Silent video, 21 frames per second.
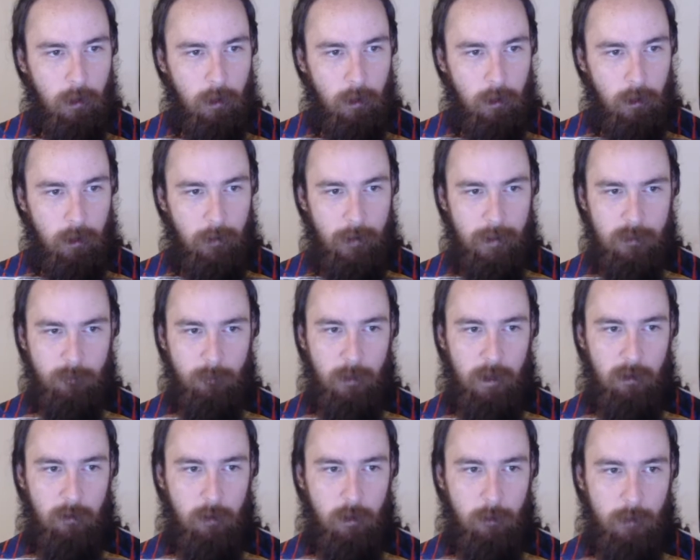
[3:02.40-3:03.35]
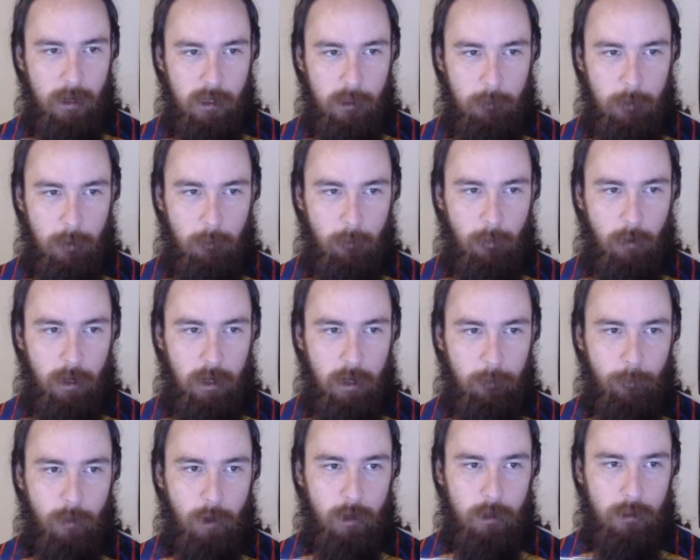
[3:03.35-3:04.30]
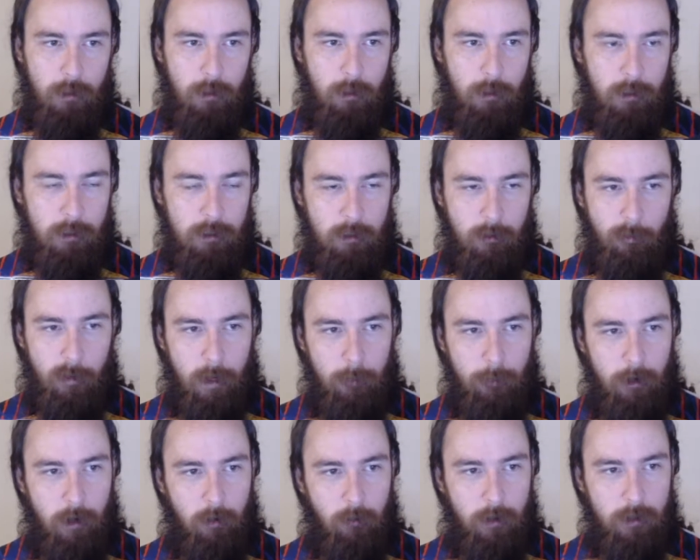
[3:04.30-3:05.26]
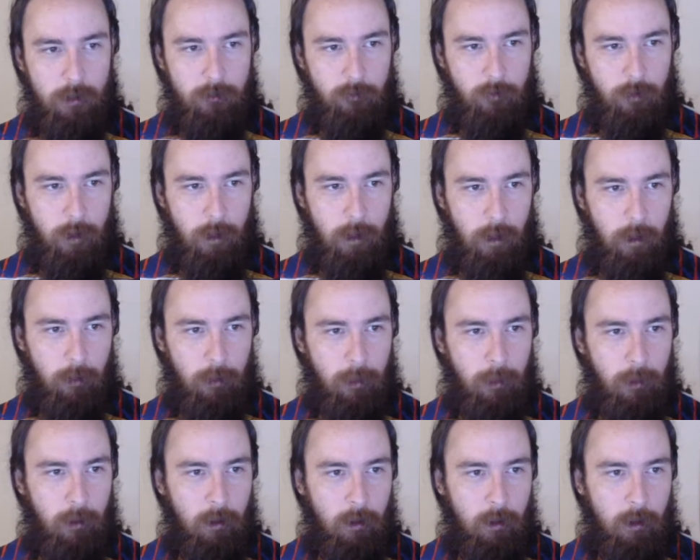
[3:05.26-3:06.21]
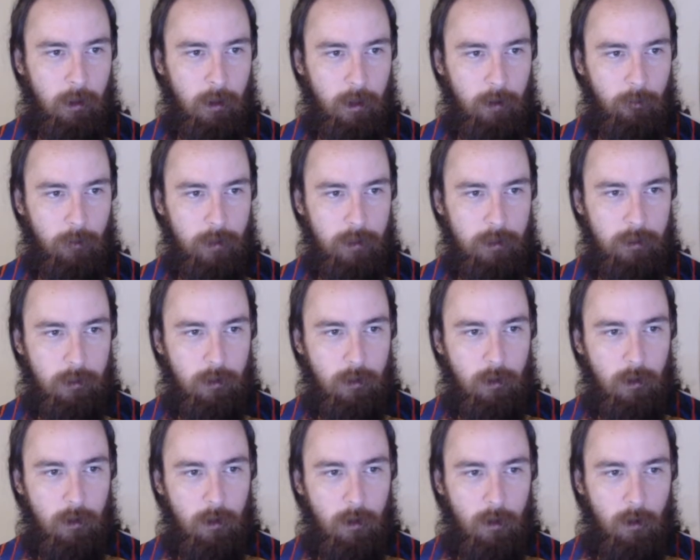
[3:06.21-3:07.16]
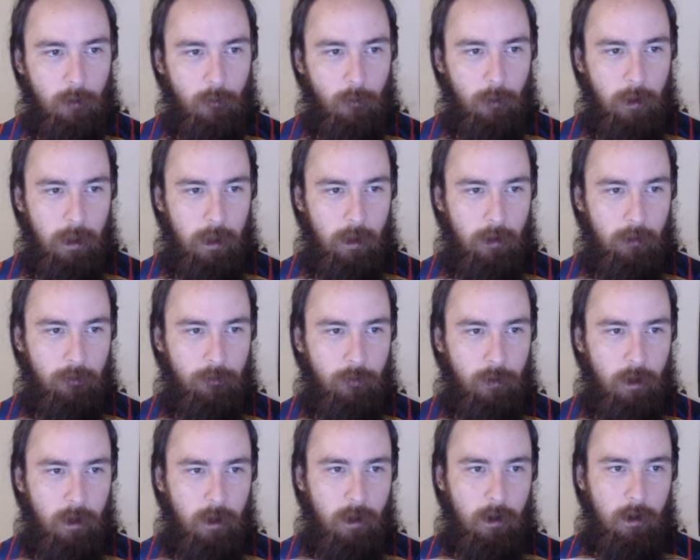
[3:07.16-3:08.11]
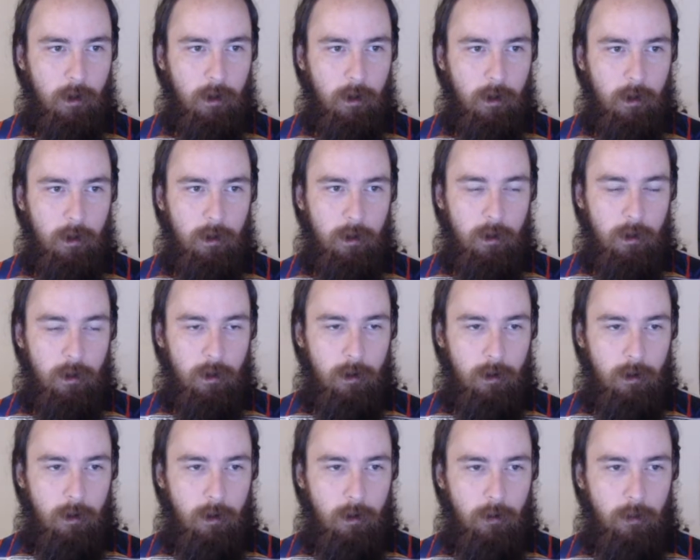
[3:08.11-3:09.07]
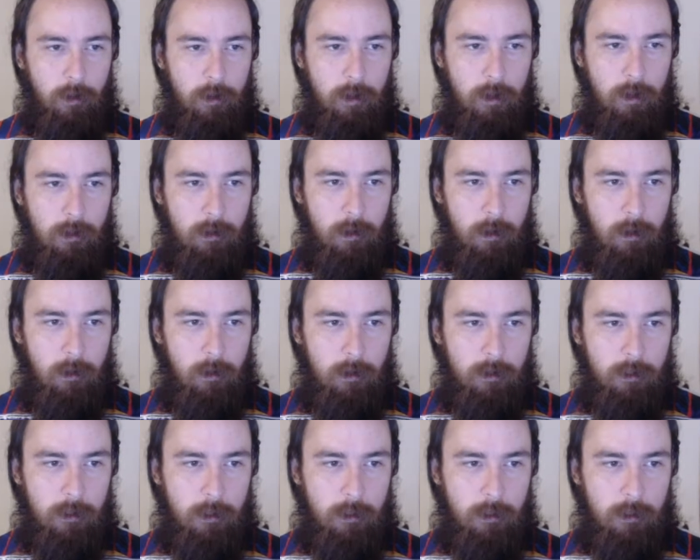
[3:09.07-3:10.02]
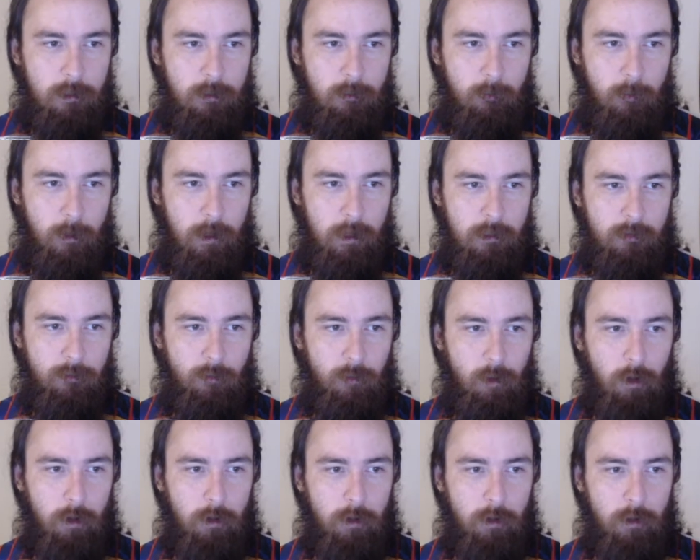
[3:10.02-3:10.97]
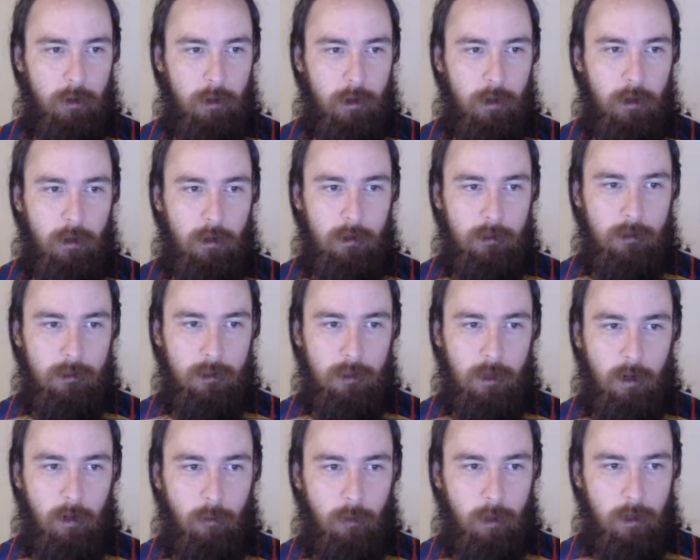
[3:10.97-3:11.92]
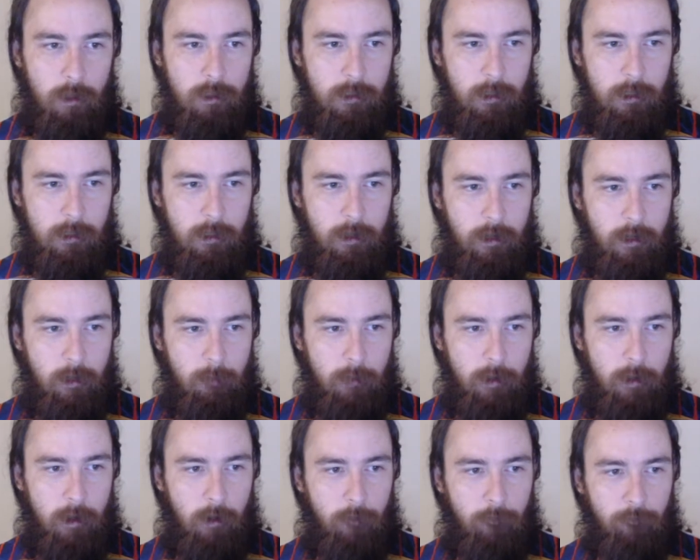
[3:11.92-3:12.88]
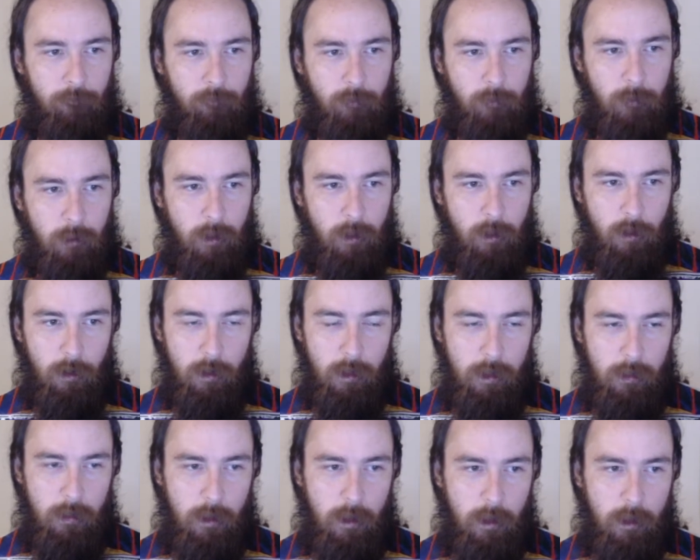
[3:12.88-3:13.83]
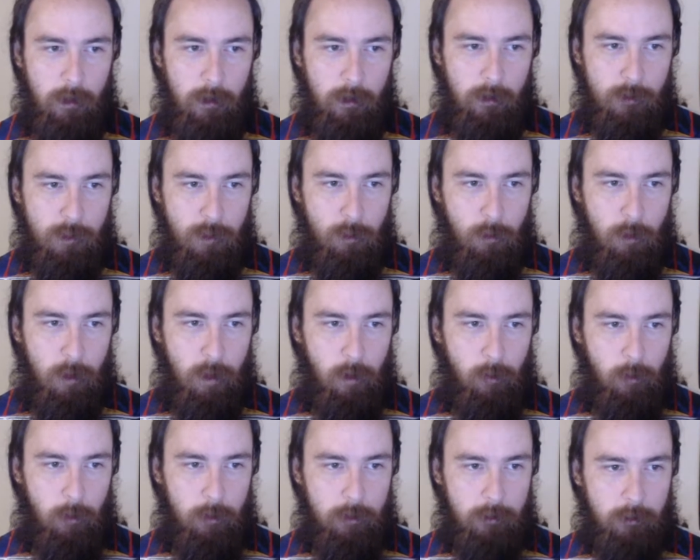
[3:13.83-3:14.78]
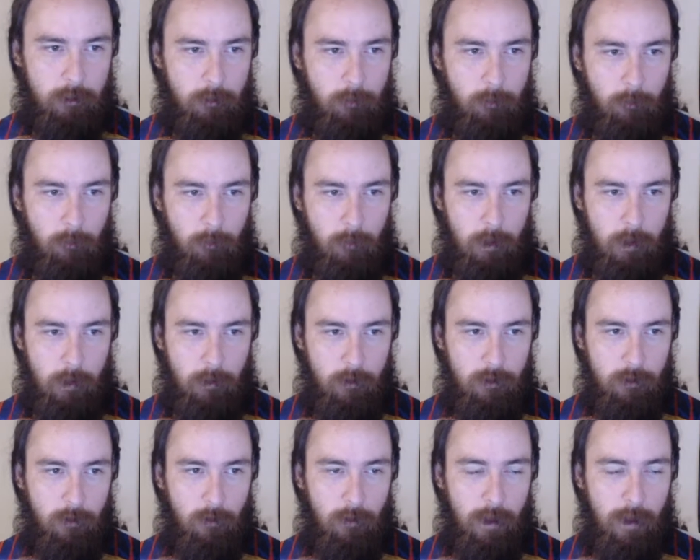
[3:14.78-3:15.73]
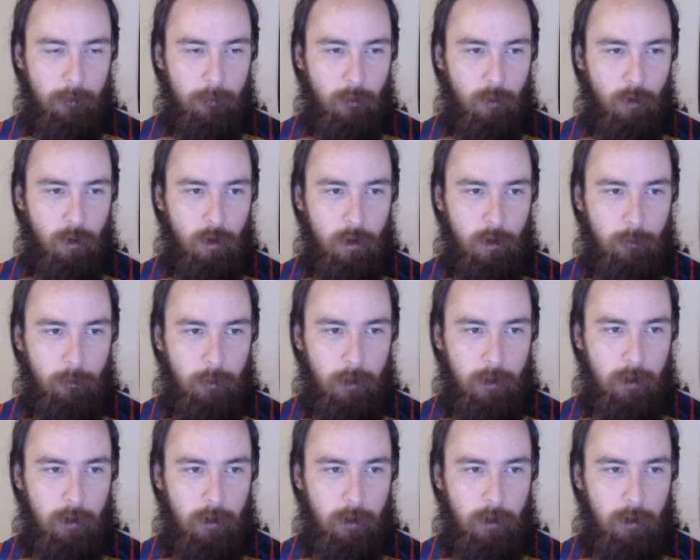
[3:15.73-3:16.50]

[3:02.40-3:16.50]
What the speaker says: that's mainly meant to be played in person. That's the primary reason for that. Anyways, we have all the D&D editions minus 4th, Star Wars as I talked about, and then 2 other ones. And there's a lot more, but